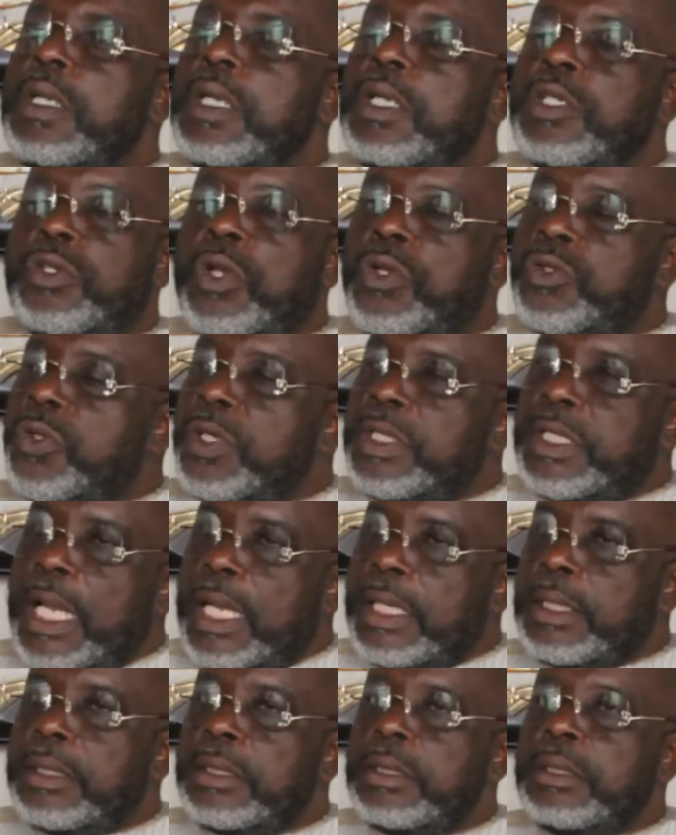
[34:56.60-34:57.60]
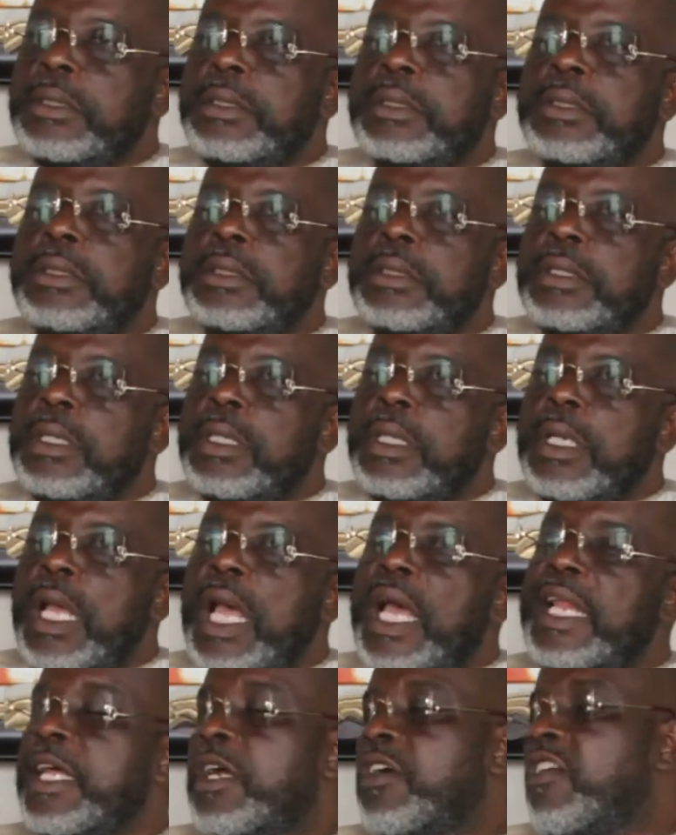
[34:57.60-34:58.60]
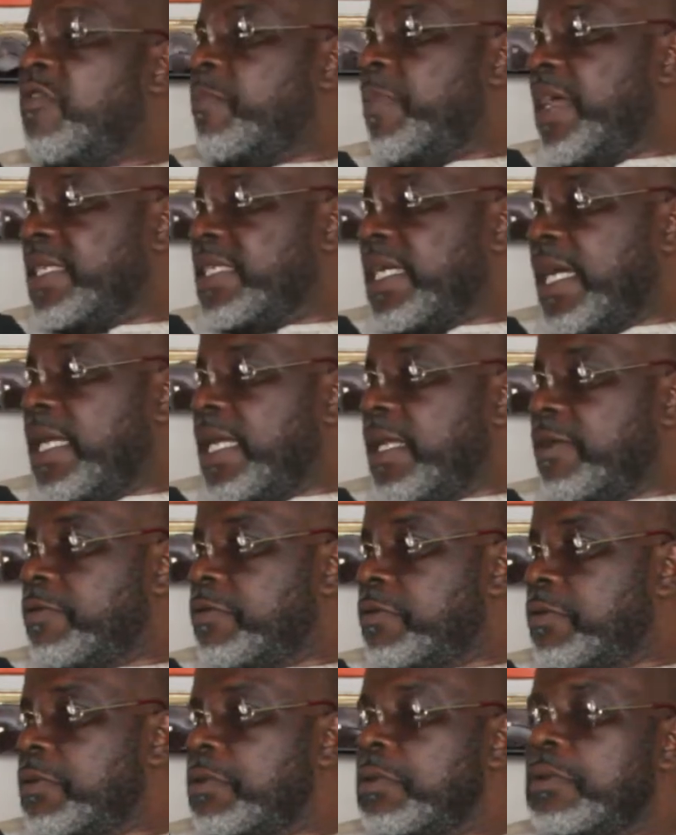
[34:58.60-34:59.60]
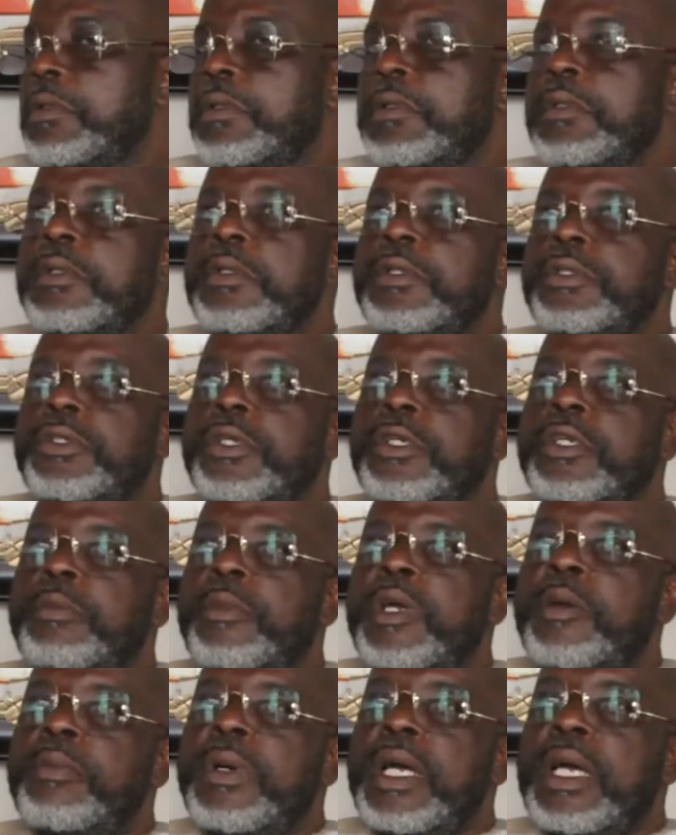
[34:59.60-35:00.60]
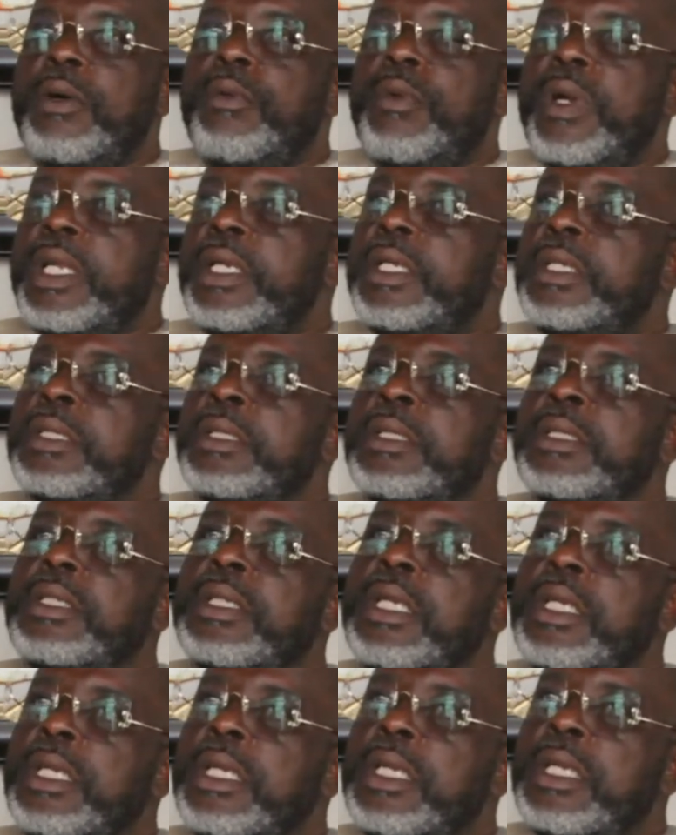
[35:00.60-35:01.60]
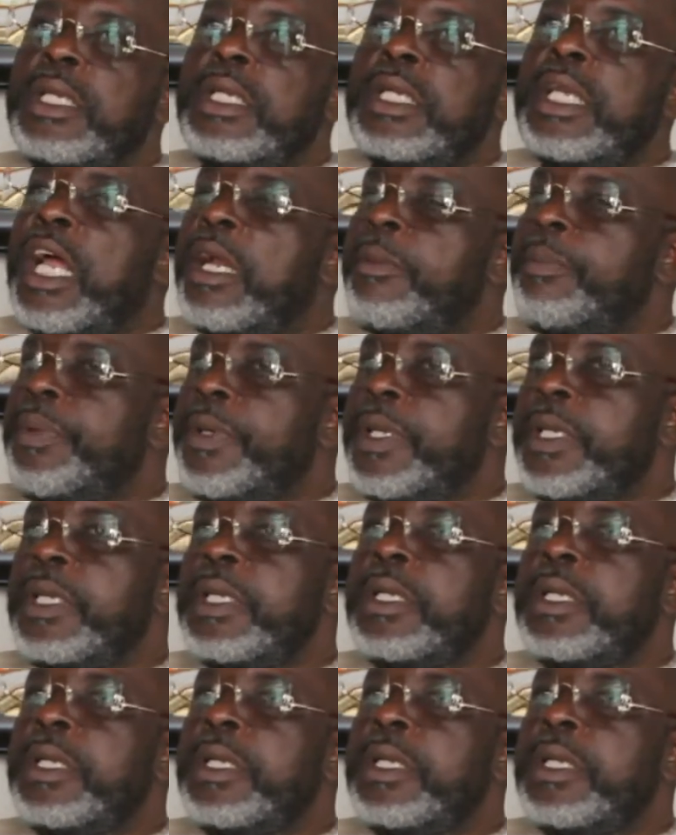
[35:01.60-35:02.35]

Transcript: it's also done at the governmental level. So remember when ERP